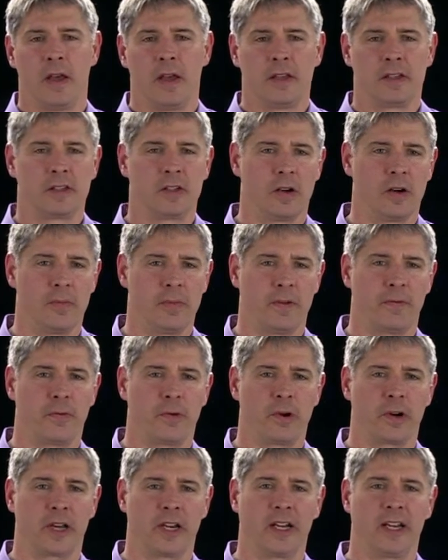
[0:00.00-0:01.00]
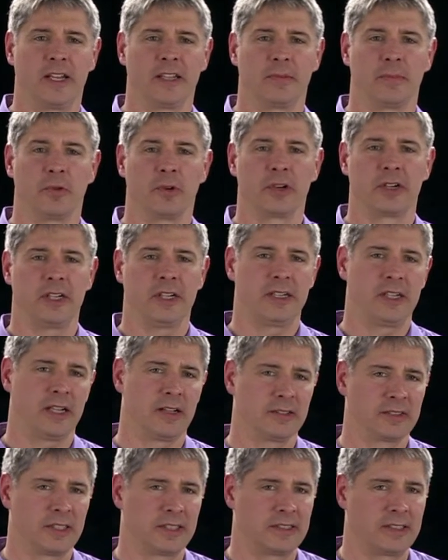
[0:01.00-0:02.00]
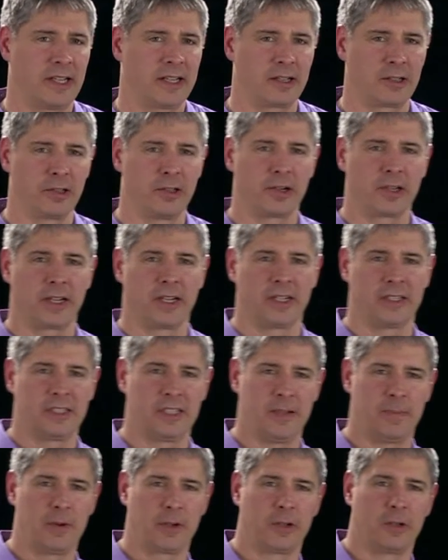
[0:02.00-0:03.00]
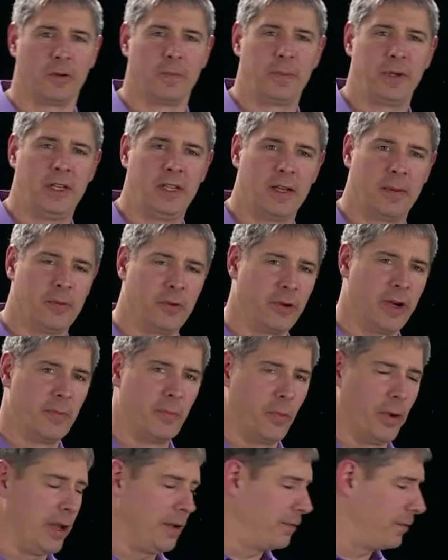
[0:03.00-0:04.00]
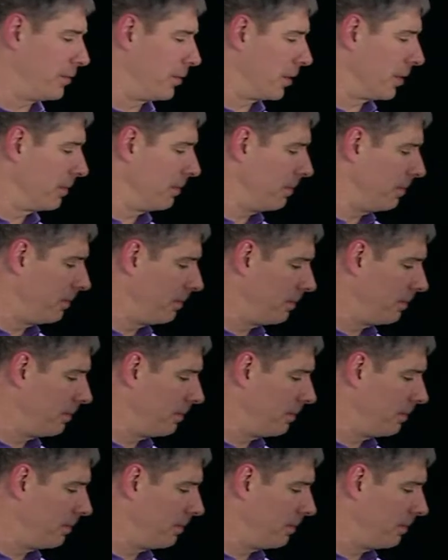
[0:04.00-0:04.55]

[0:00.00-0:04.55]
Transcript: So before getting into more details, let's take a look at a typical PWM waveform.